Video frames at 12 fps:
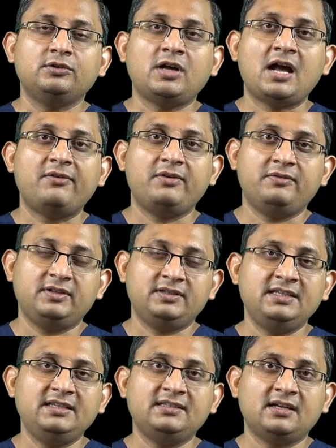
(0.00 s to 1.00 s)
However,
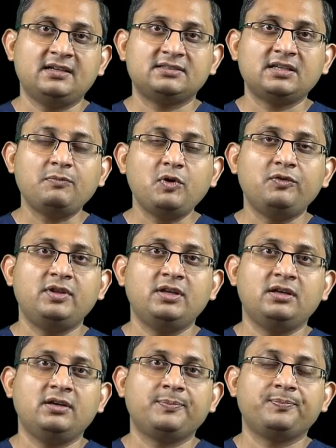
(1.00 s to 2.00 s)
these are some of
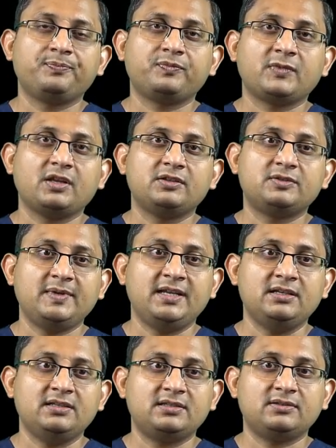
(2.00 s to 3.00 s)
the
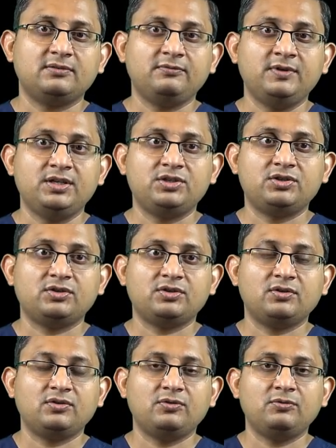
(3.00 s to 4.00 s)
splints which
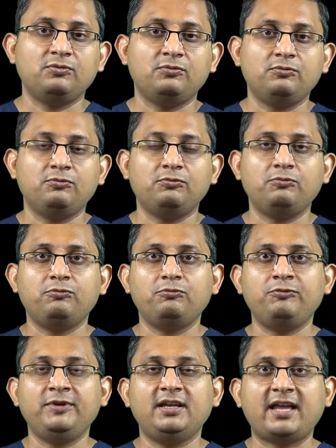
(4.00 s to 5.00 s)

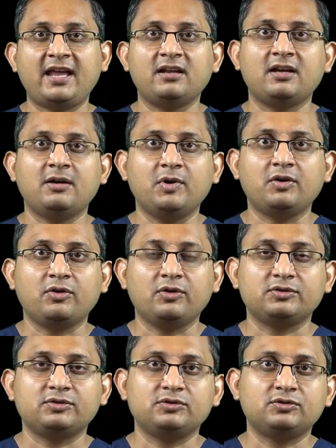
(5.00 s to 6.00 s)
we can come
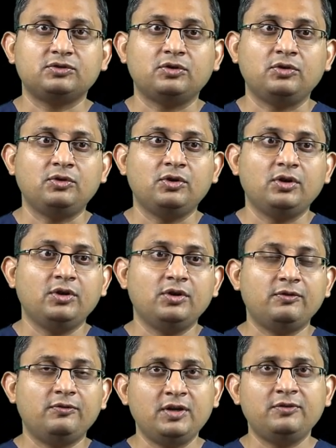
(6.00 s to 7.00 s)
across. So
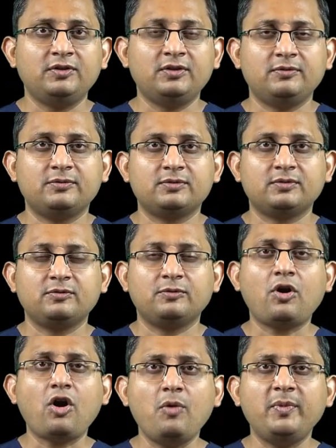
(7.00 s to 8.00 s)
one of the
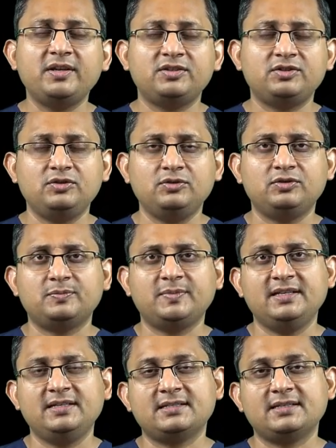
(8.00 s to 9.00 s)
commonest used
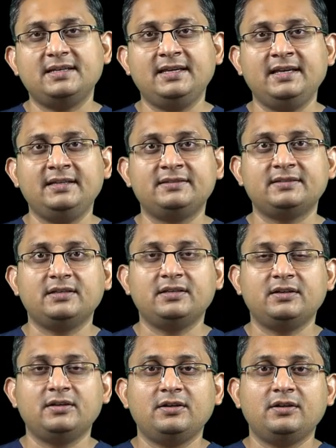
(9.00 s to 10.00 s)
splint is
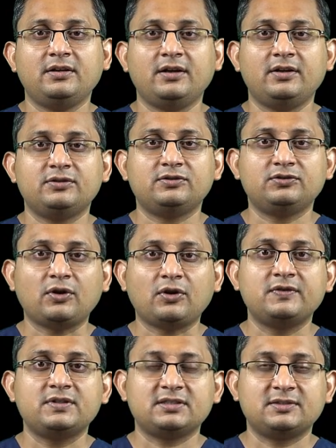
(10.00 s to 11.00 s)

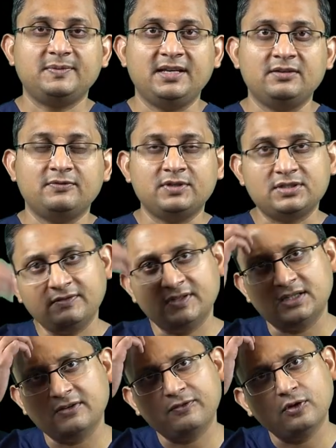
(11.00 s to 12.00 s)
soft splint, which is
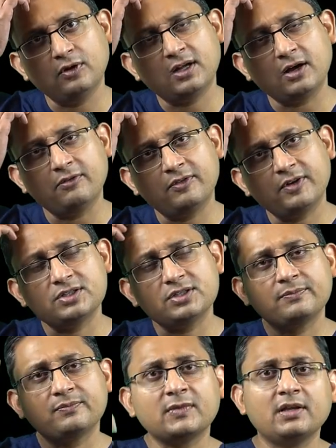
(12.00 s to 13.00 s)
with the full
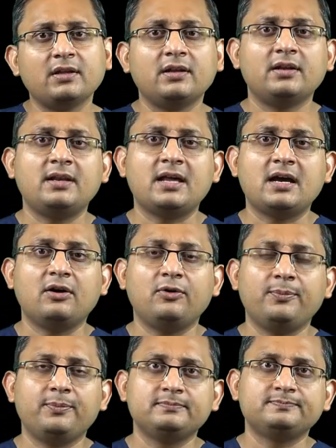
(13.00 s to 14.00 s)
coverage.
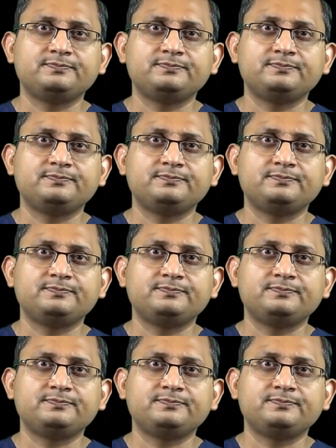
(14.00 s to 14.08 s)
Now,